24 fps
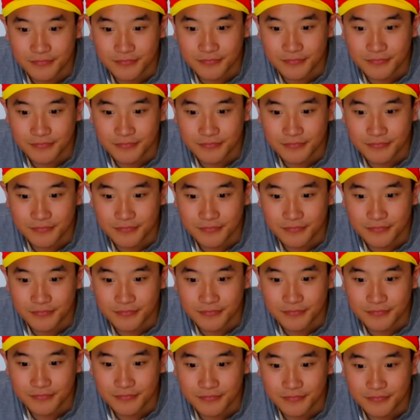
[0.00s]

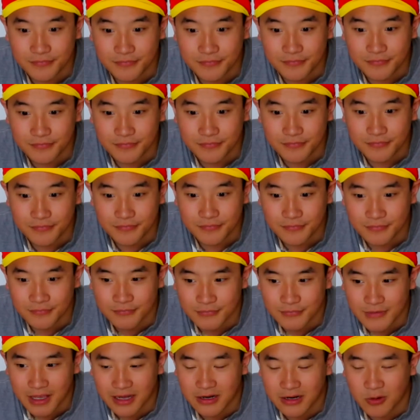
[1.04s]
Gay!
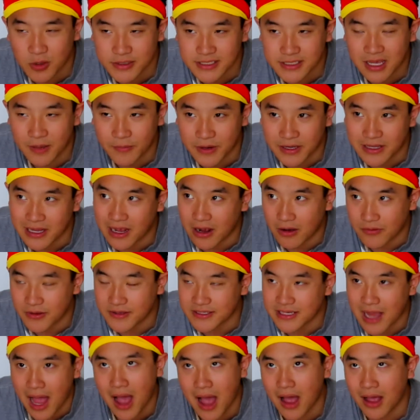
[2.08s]
I know what's coming now.
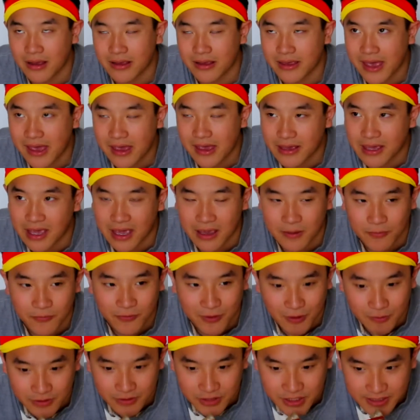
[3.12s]
This ha gay came
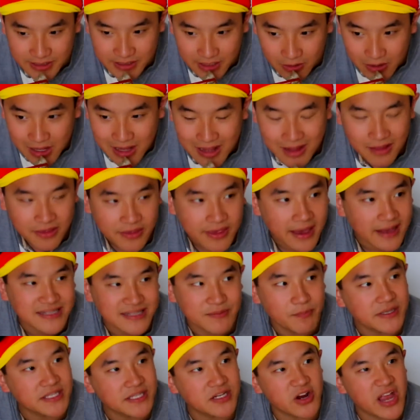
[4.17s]
probably just now. Thanks,
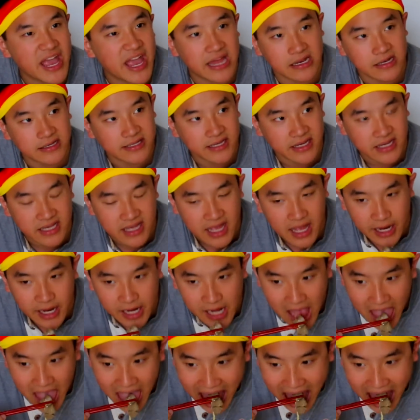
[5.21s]
Mr. Editing Guy.